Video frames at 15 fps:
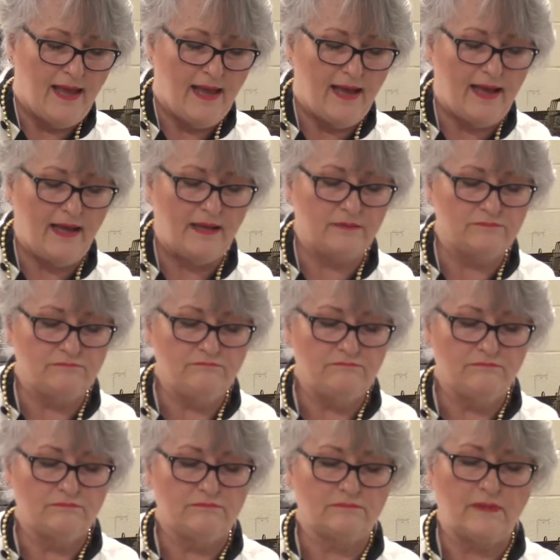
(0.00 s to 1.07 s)
Um,
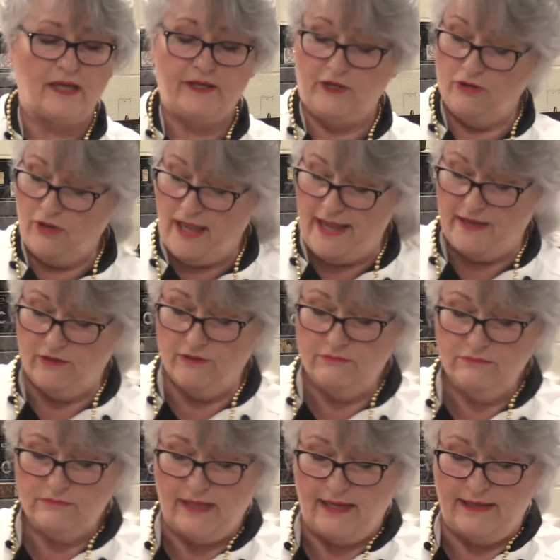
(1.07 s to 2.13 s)
a year
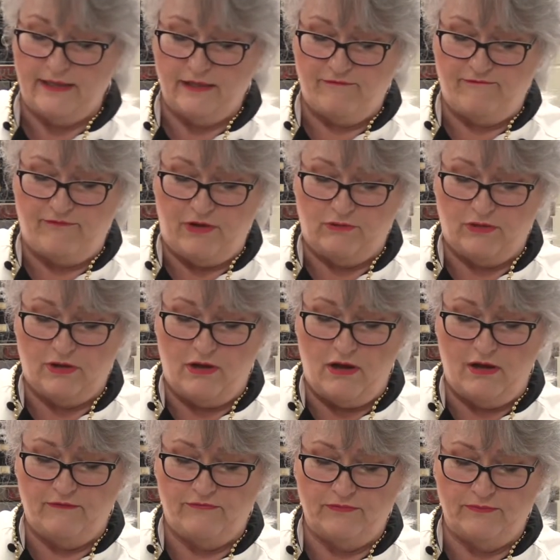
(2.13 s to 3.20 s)
later, I get a phone
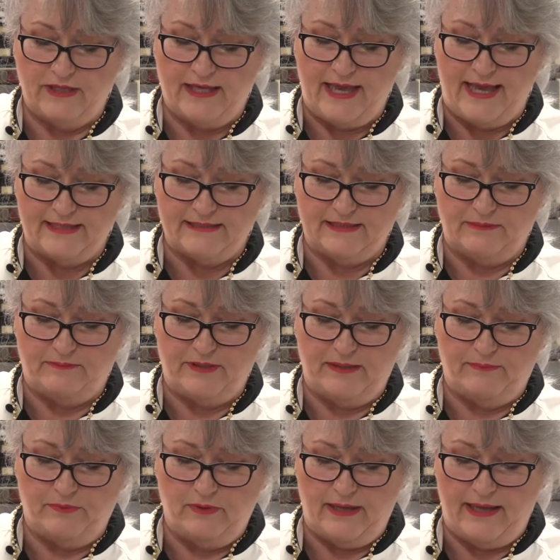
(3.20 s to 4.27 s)
call from the casting
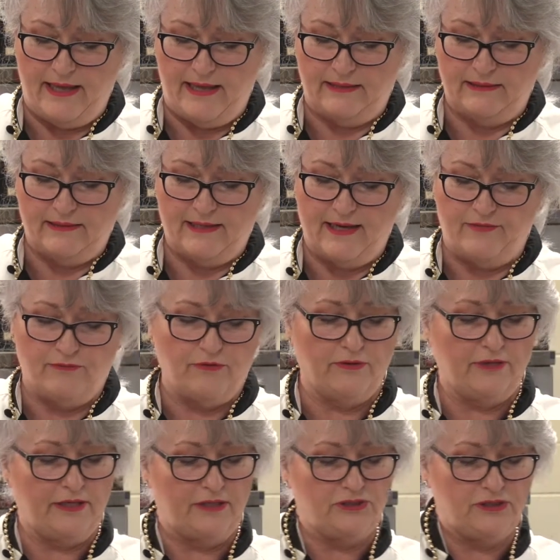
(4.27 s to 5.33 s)
people at
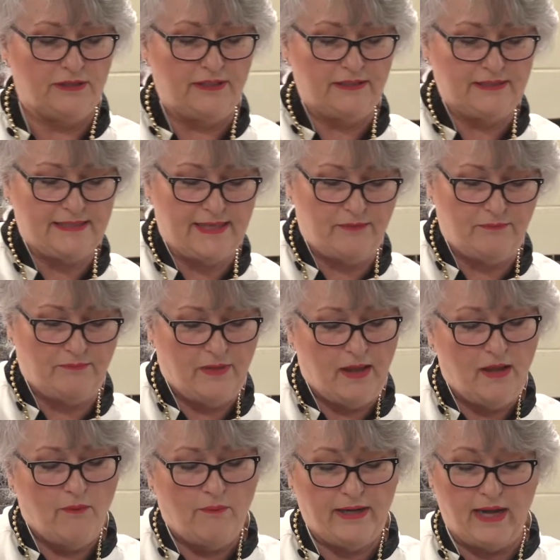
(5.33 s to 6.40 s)
Cutthroat Kitchen and said,
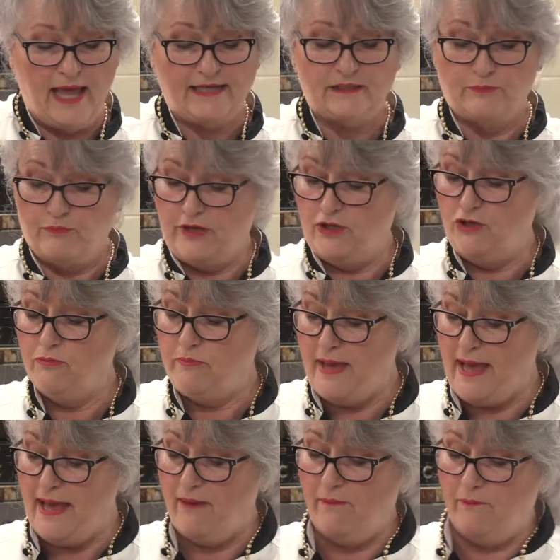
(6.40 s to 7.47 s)
"We'd like to bring you
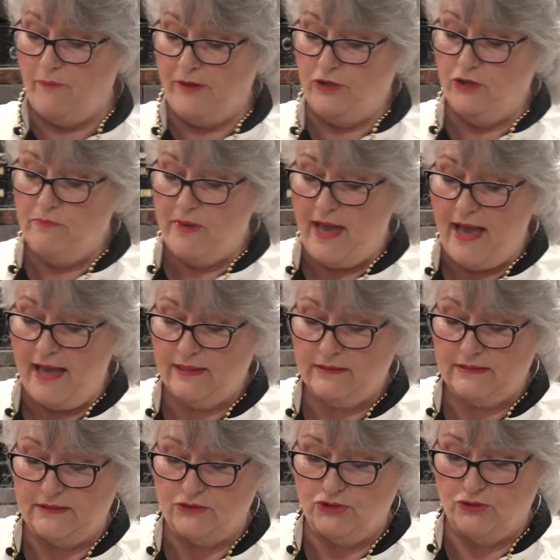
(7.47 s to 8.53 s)
back. Bring you
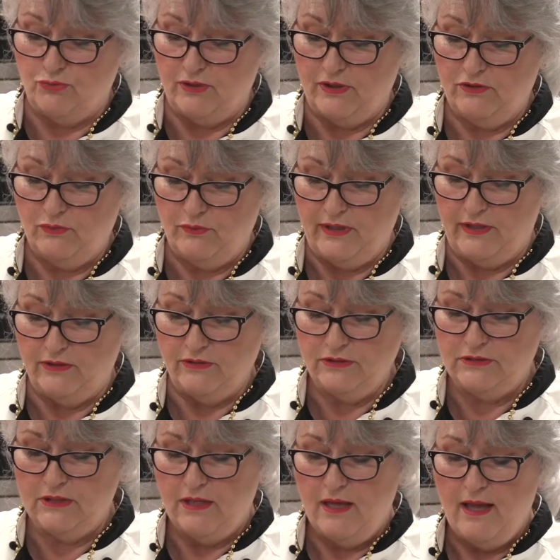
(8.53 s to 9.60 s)
back since you're one of the
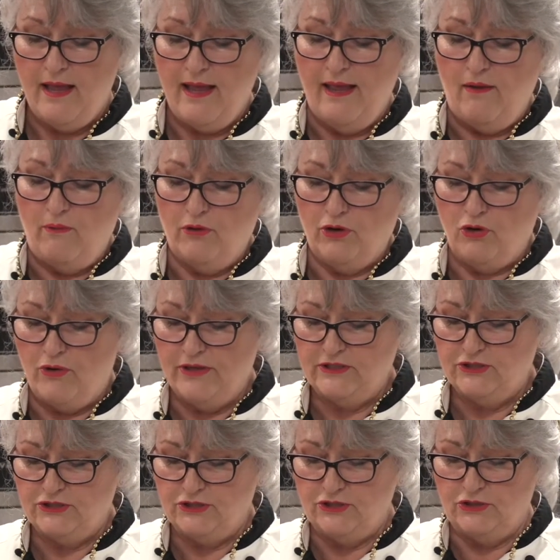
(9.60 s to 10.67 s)
winners. We're going
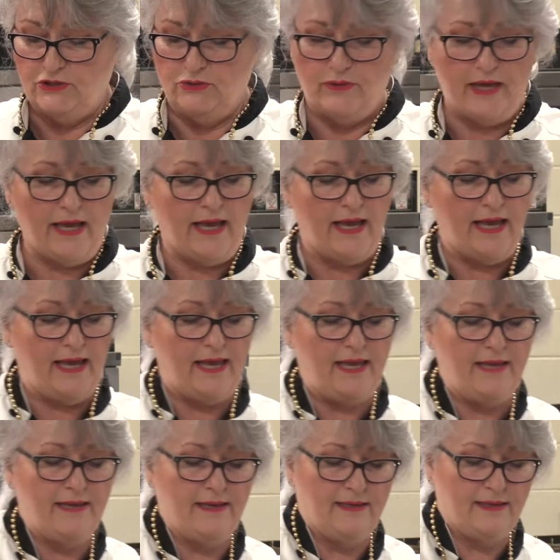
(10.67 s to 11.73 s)
to do
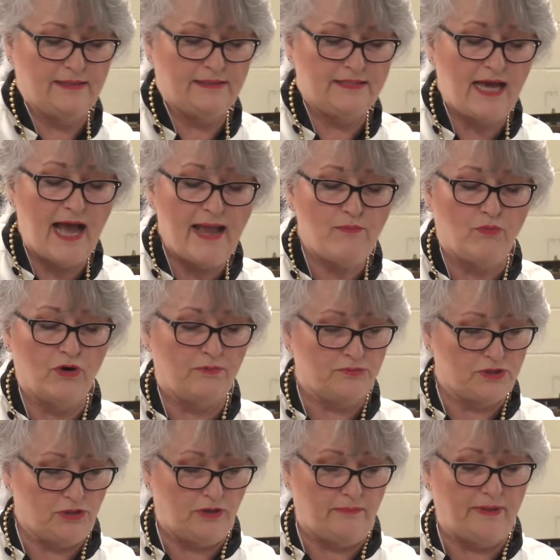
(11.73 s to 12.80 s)
a time warp
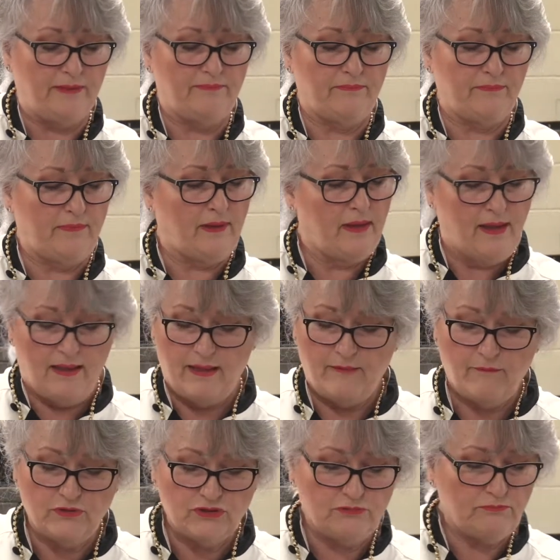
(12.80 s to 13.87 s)
tournament.
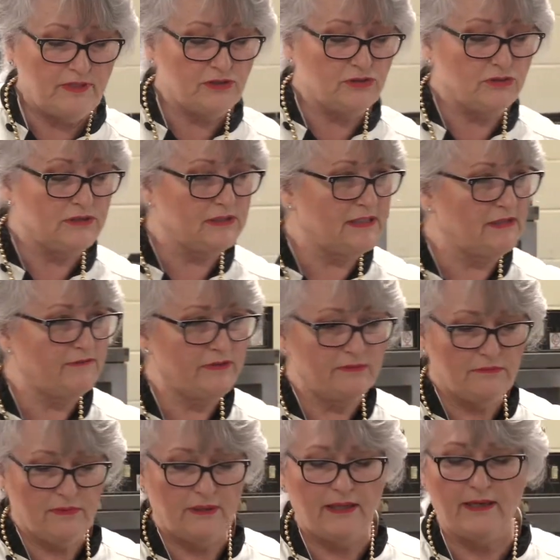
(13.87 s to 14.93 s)
Would you make sure it's even?
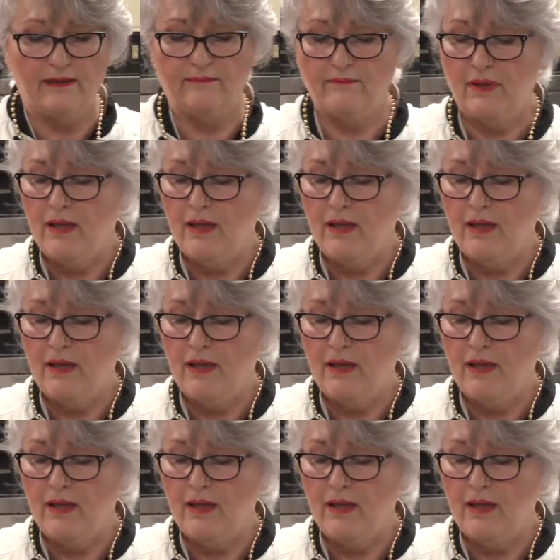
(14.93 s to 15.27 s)
Yeah."